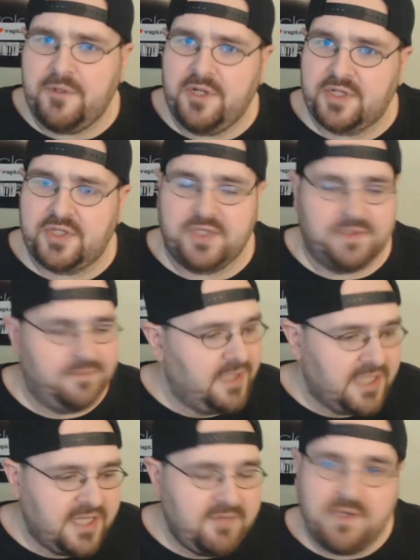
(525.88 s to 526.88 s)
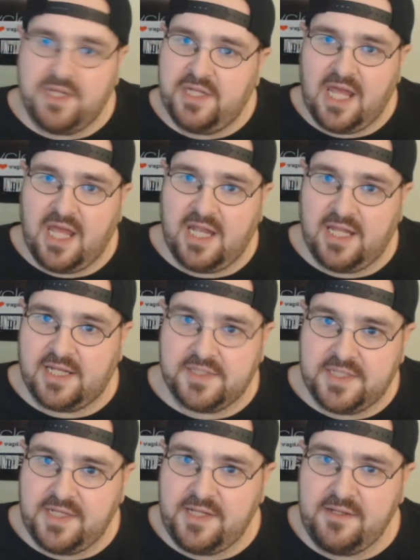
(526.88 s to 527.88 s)
production, I give it a 9
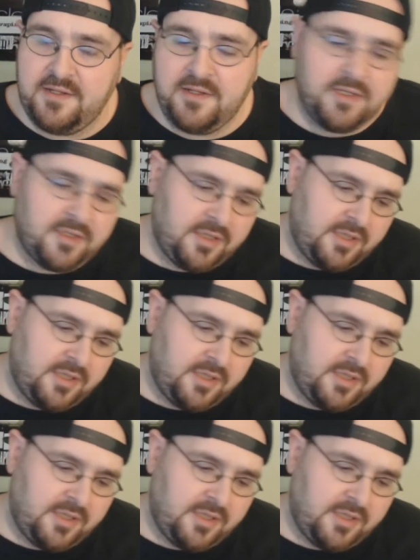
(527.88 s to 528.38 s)
out of 10.